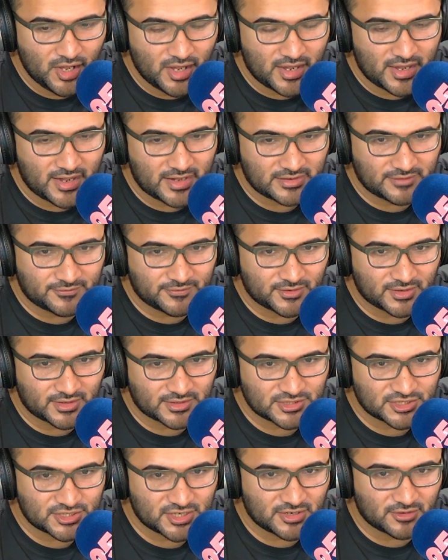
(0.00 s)
And if you'd like
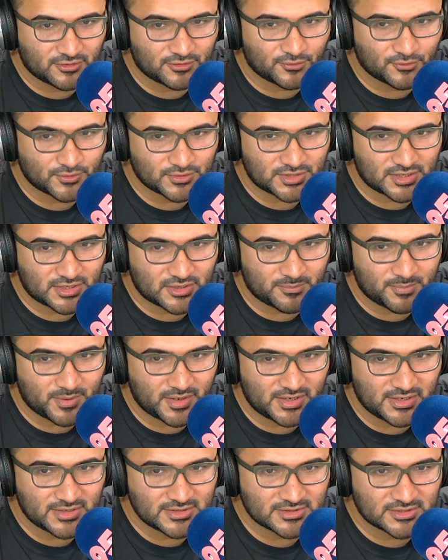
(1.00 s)
to share your thoughts and
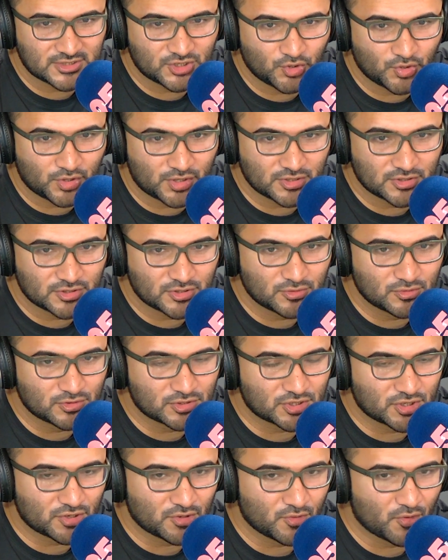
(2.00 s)
opinions, you can do
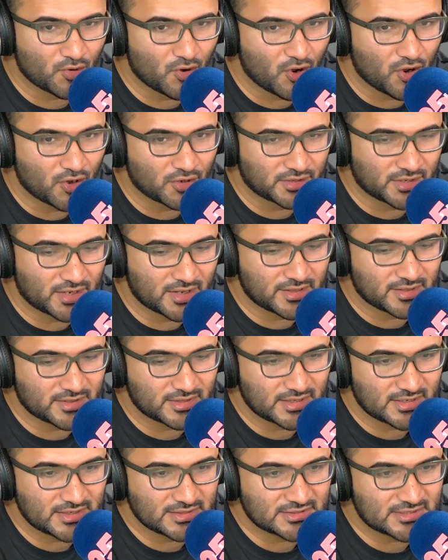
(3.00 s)
so on
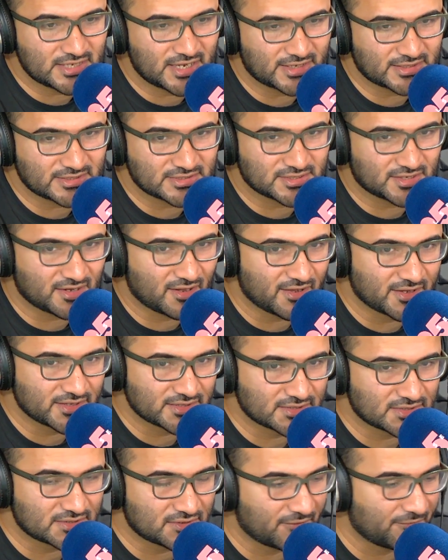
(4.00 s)
the text
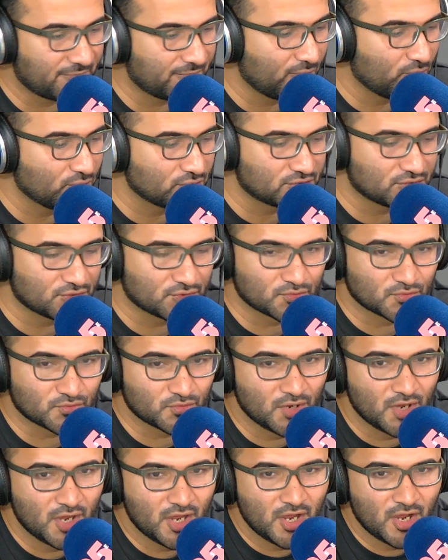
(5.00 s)
lines
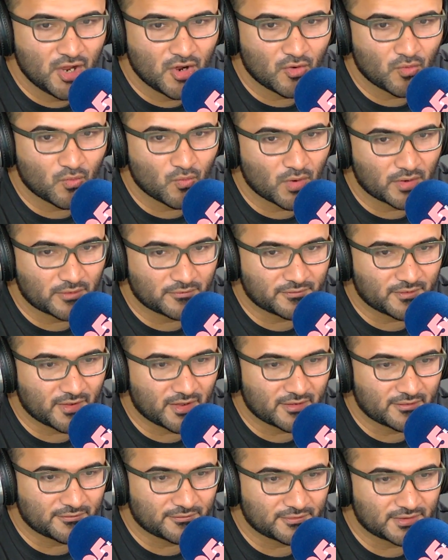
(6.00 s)

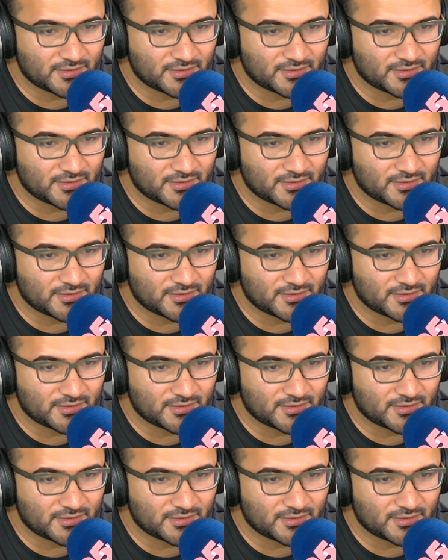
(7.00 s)
4215.